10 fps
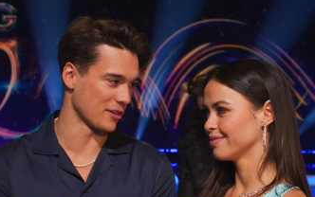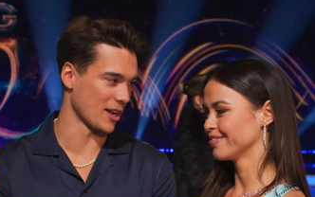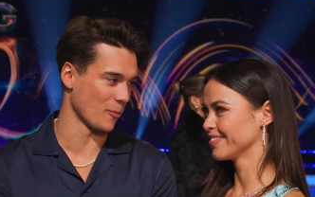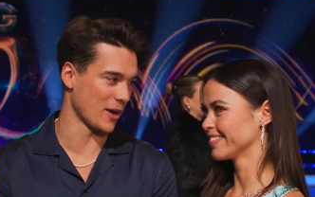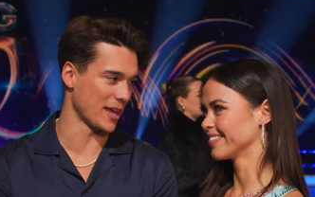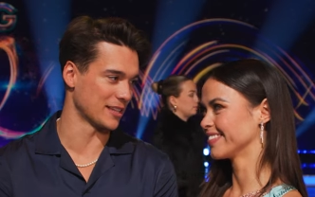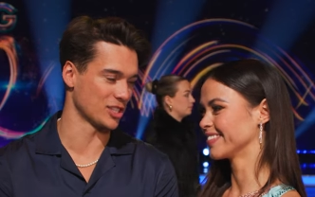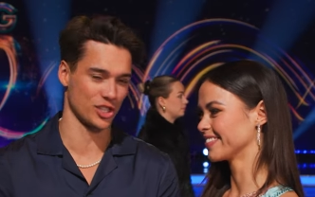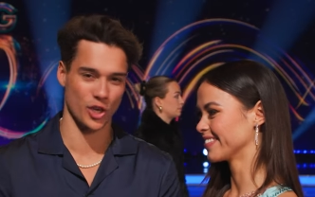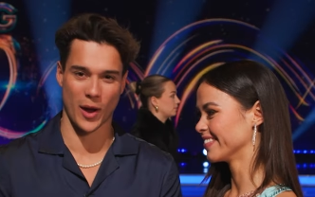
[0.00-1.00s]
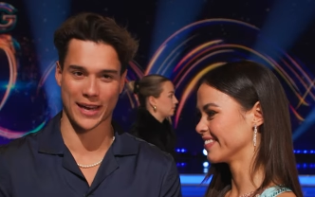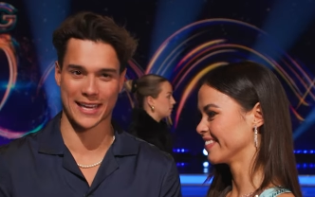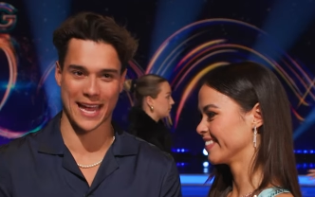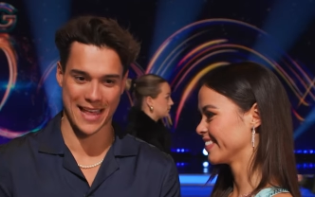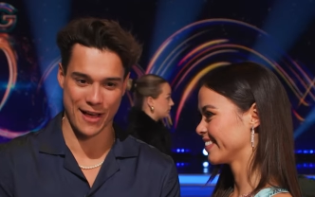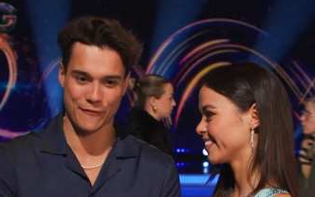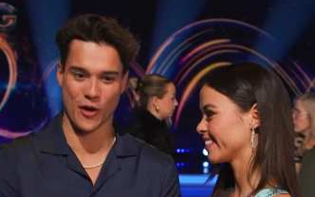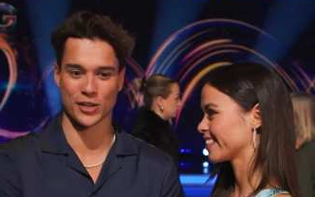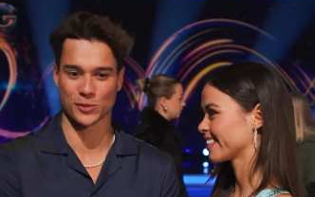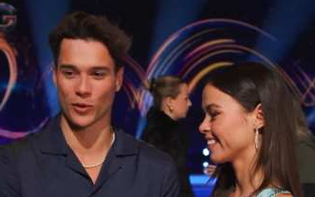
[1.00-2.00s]
Speaker 1: over and done with, just so I can get that
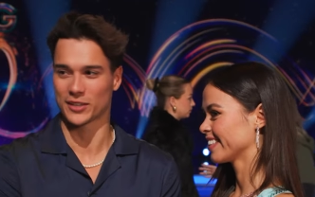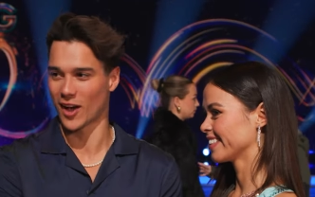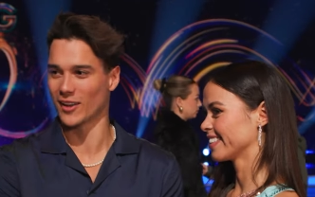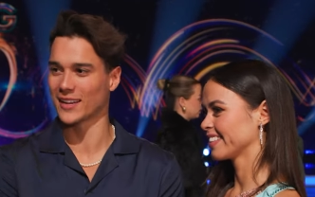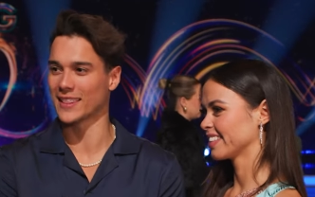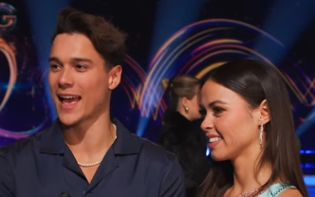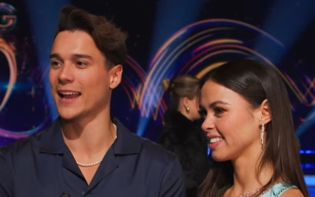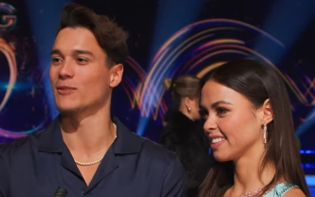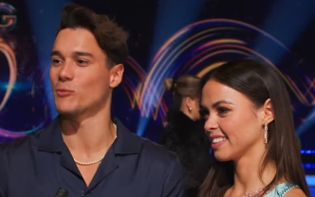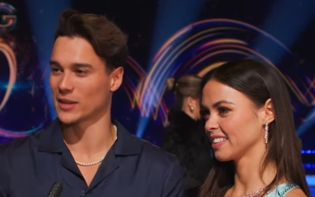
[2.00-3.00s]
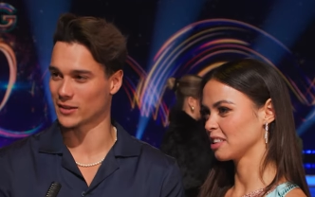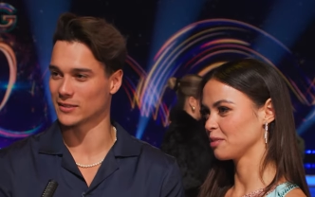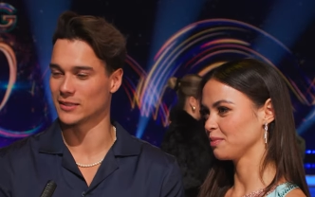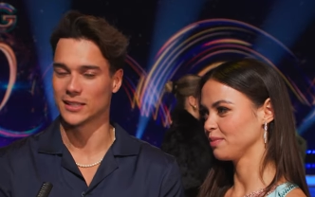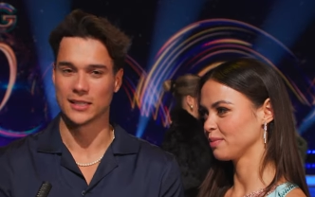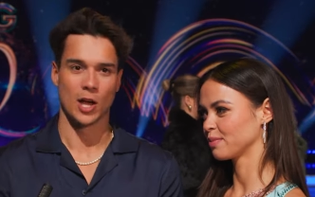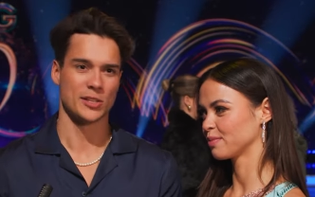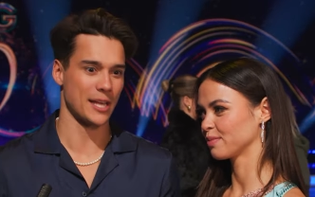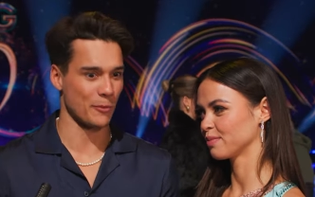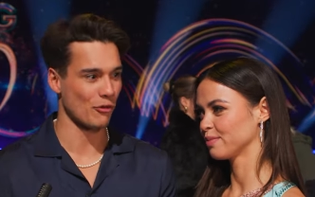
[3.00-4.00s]
first one done, and then we can
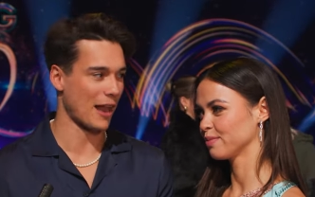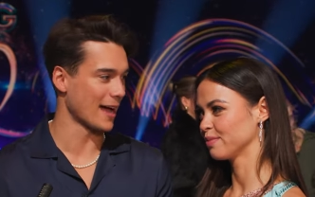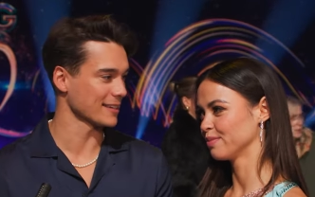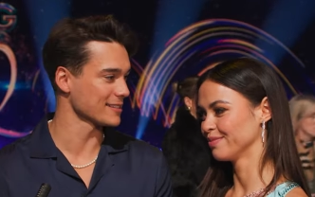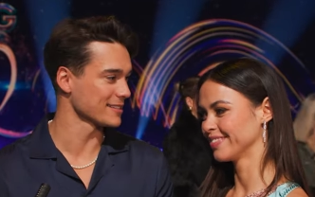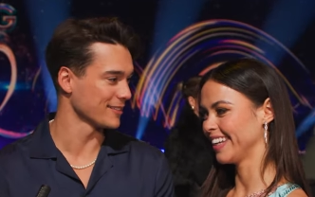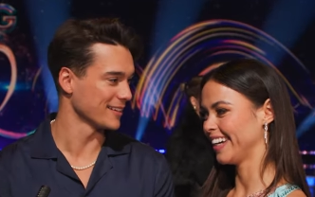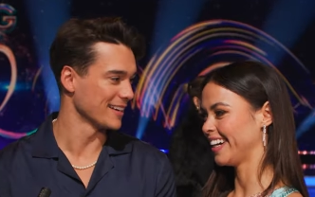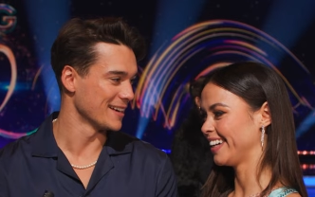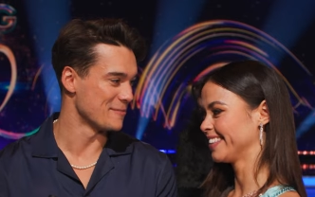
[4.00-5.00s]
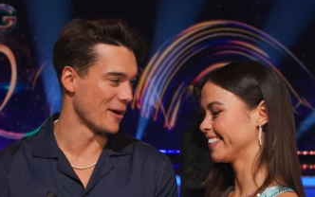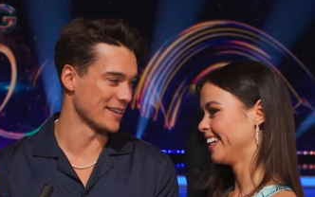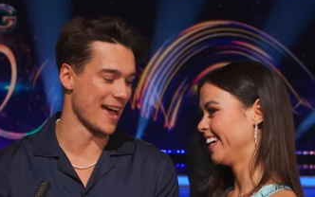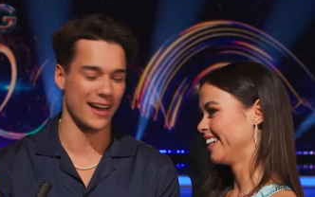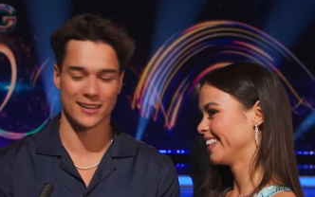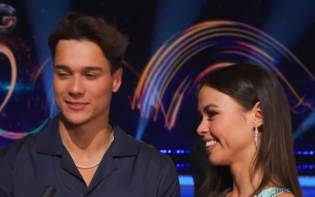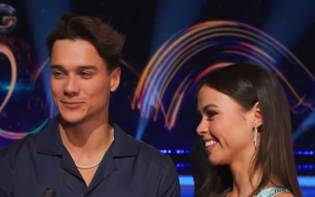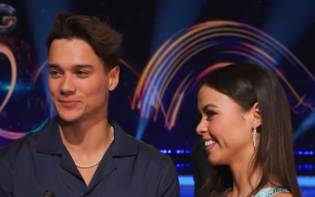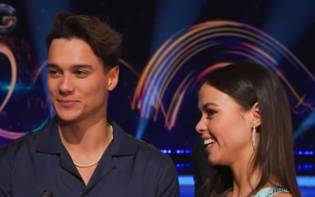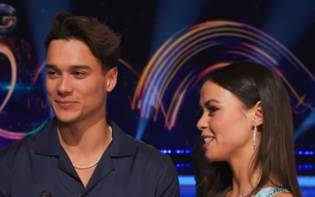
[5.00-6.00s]
semi-relax. Yeah. But yeah,
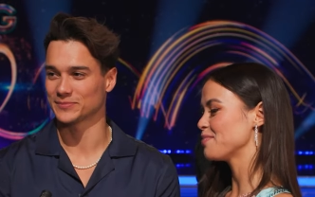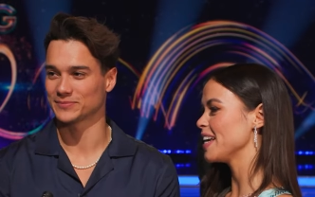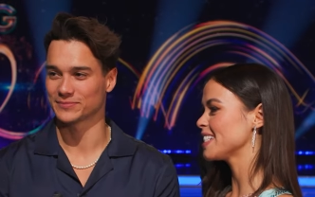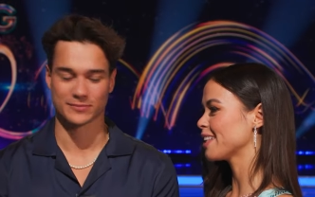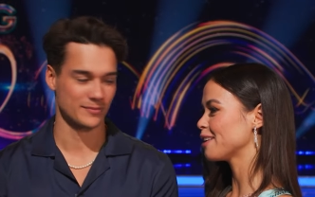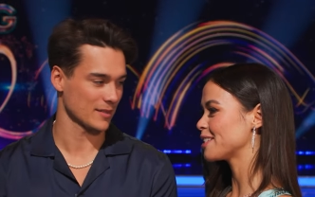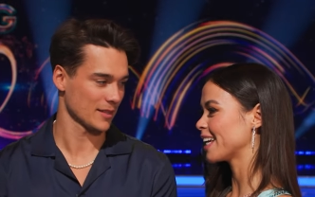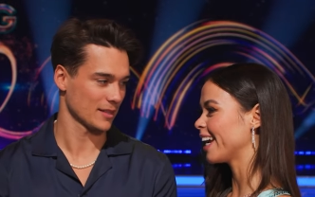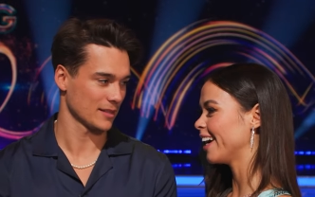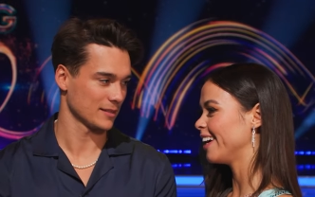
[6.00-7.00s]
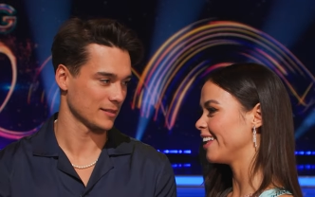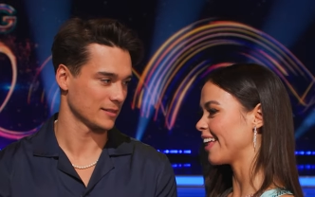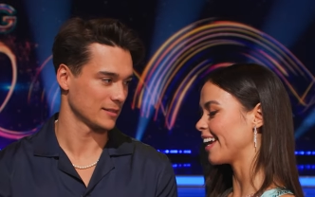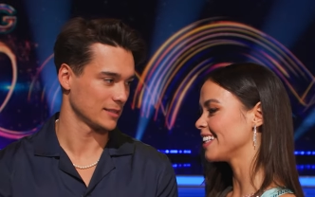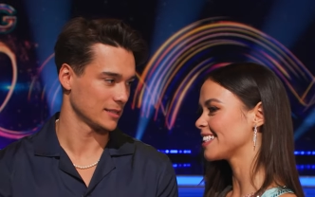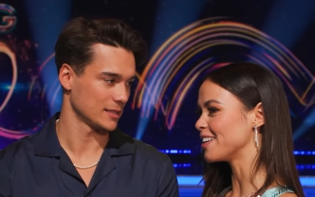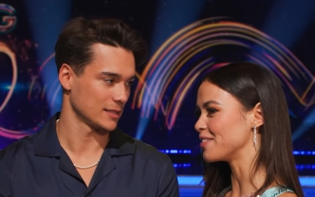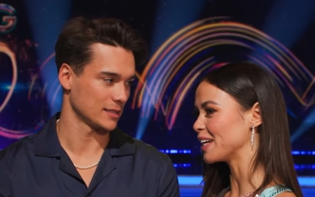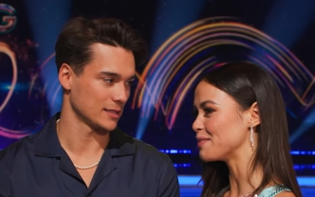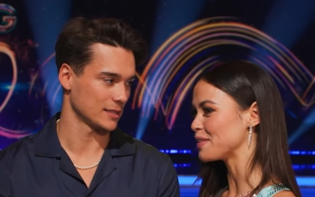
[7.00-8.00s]
Speaker 2: it's amazing though to hear that he's
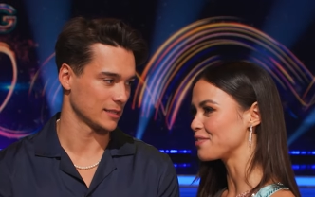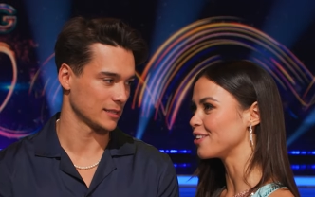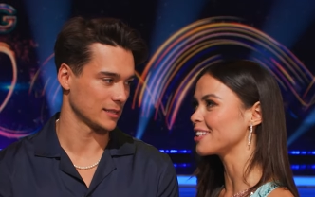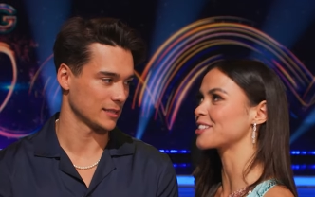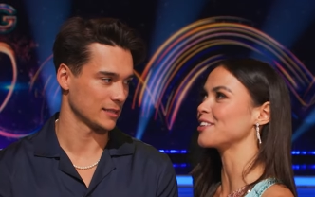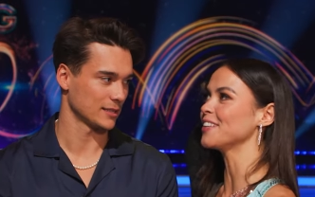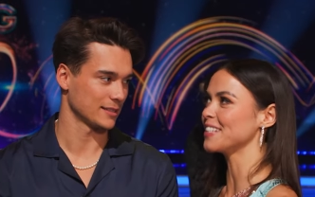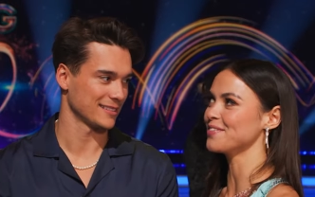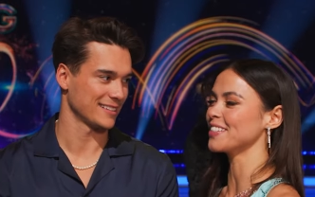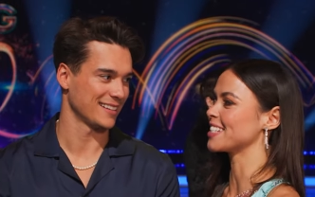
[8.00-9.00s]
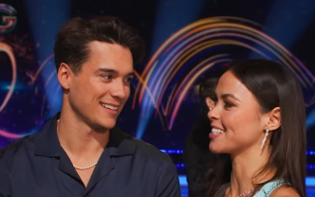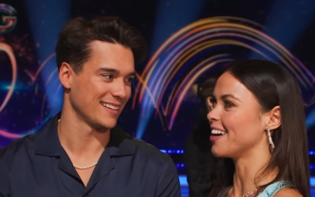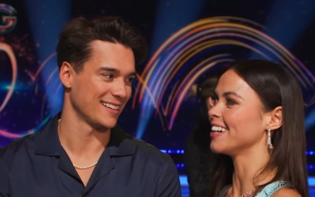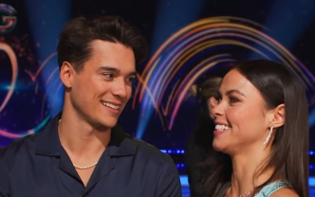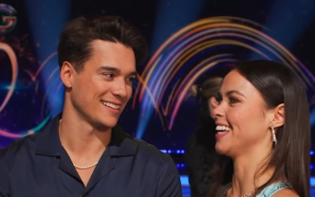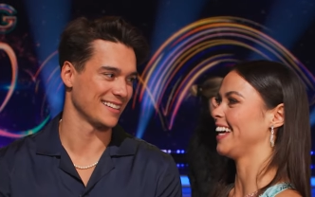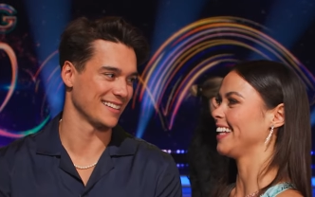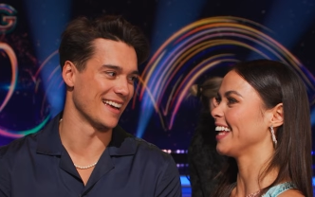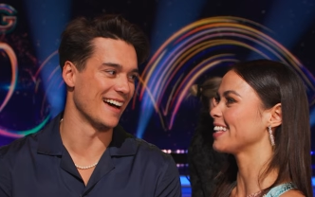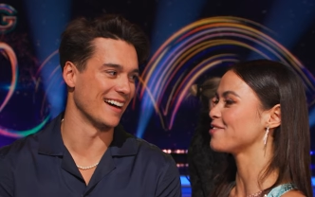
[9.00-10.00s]
loving it before the show has even started.
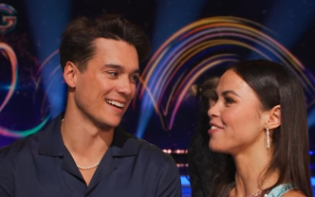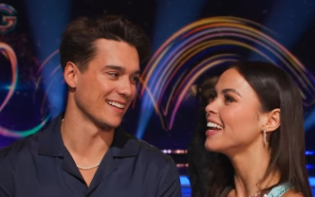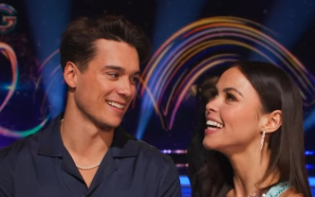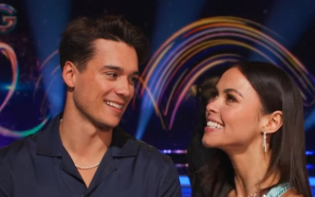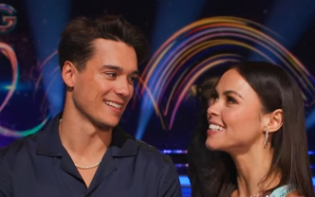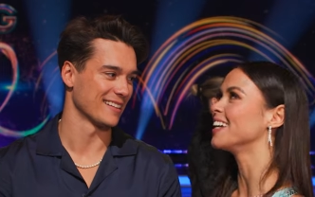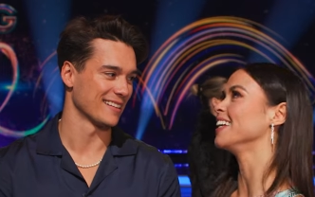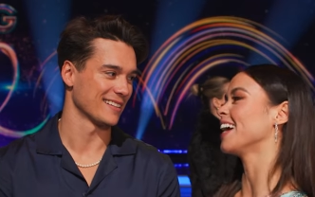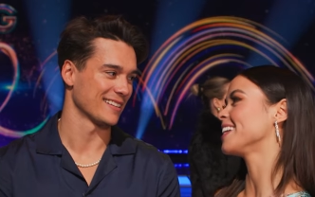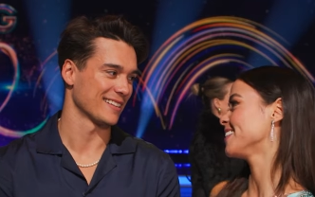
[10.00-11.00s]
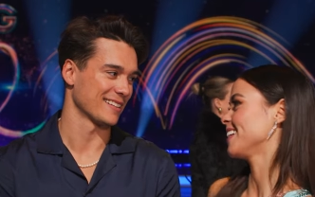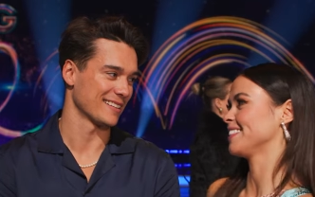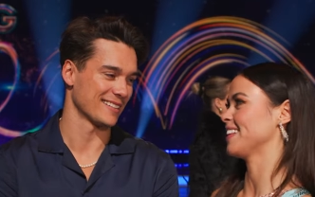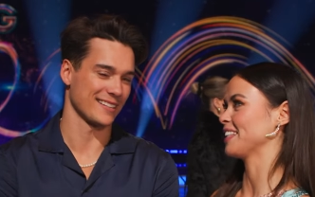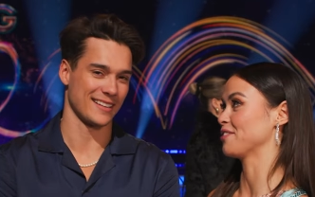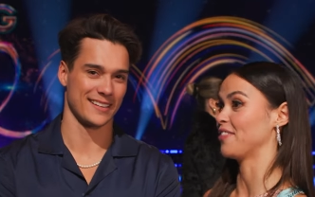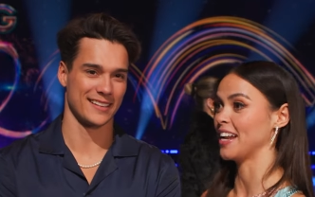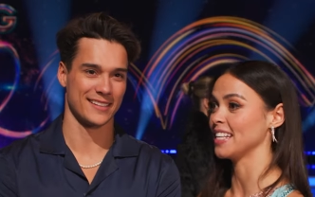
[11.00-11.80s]
Yeah. Like the fun hasn't had to, like the fun